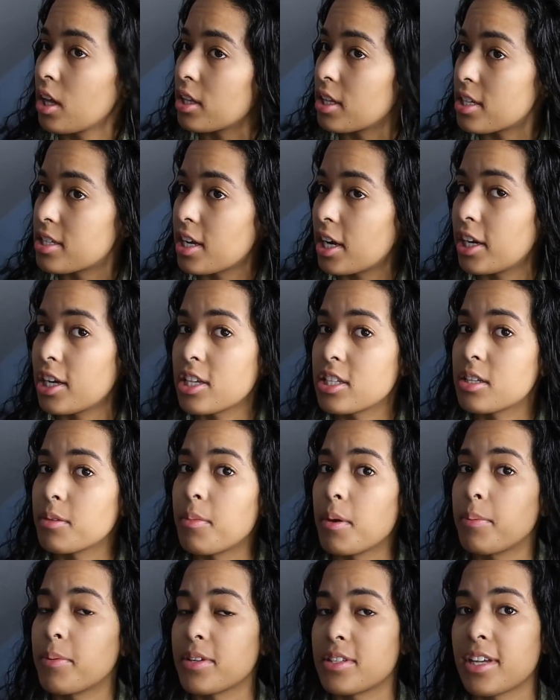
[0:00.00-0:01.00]
this hair needs to
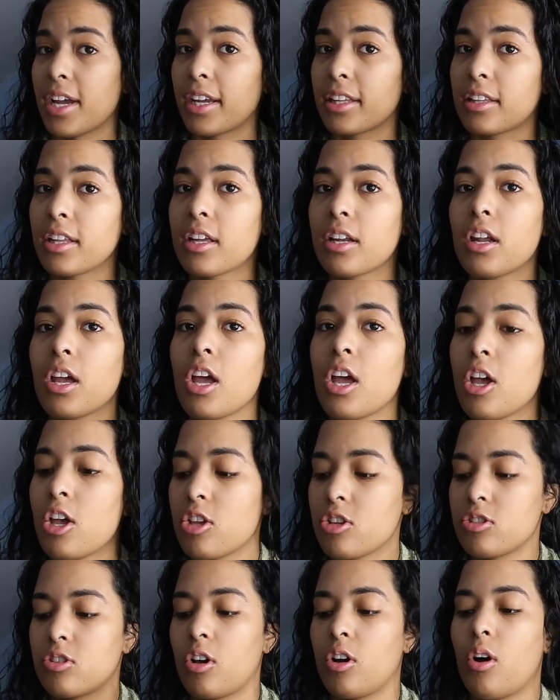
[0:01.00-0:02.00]
be protected.
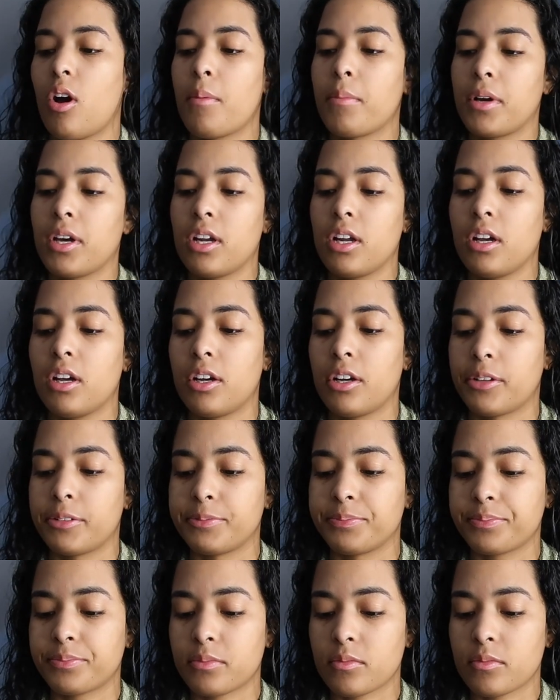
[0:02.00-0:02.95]
So I'm gonna